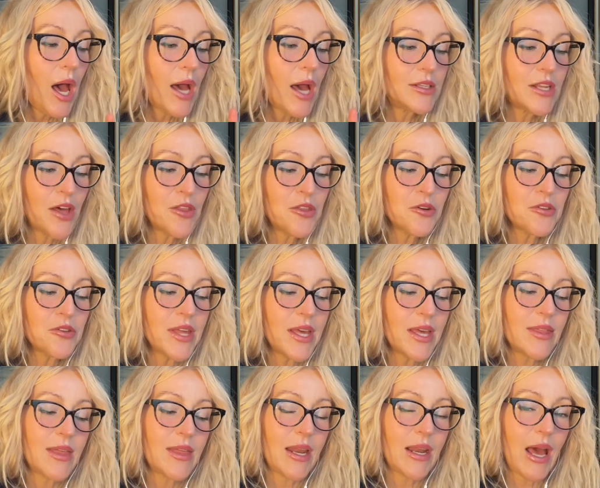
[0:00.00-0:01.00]
Another
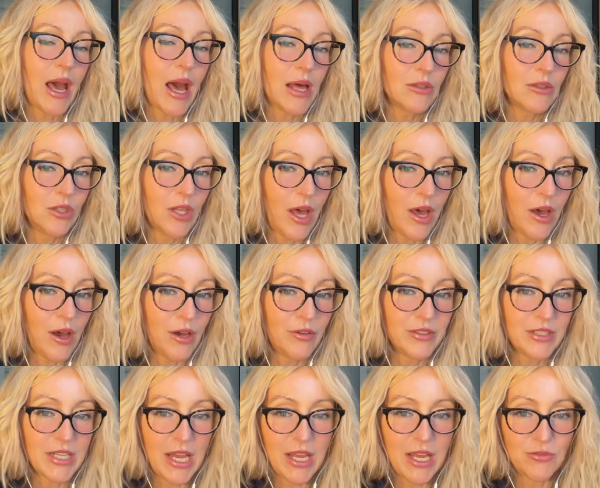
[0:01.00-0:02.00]
thing that I
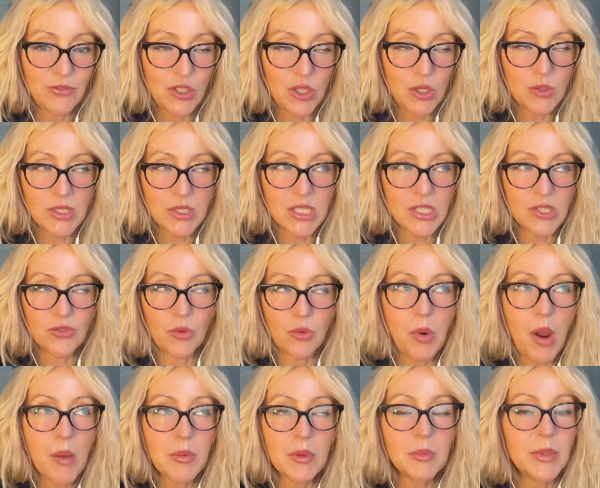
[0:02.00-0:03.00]
love, and I have used this for
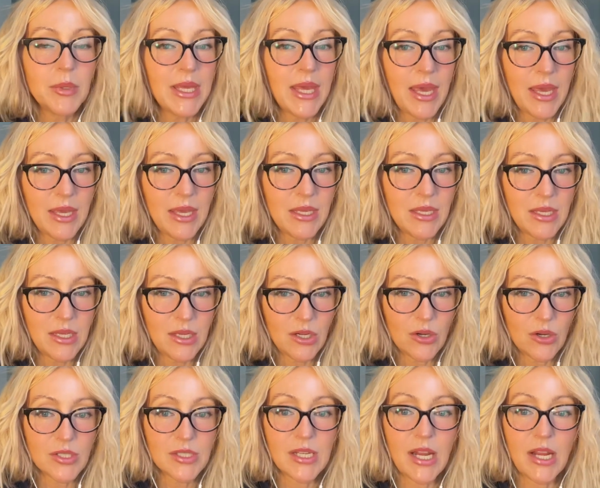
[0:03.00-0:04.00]
probably 8
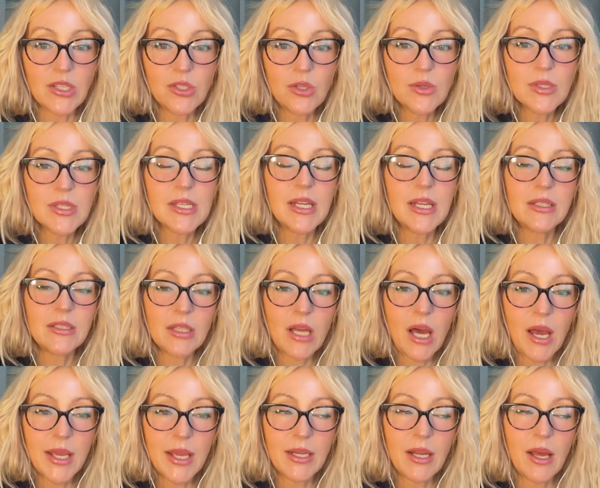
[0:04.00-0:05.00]
years, and I use it at
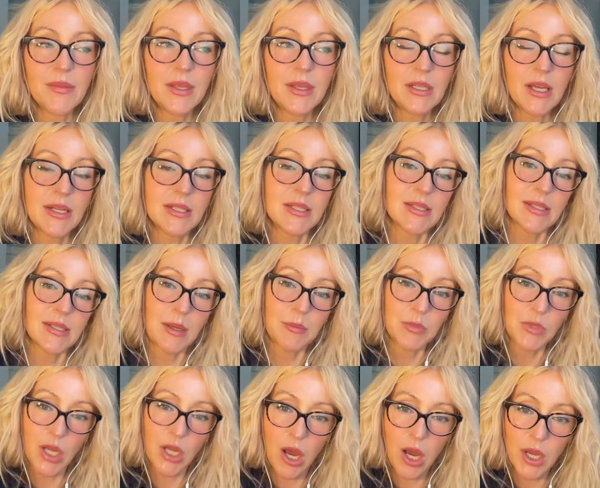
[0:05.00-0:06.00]
night on the nights that
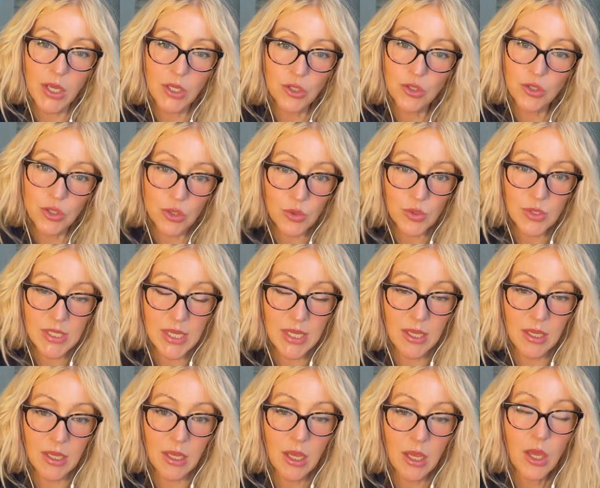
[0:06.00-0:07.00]
I'm not
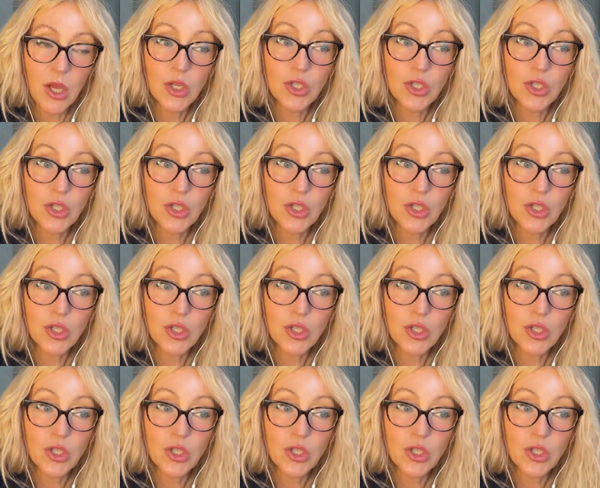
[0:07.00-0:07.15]
using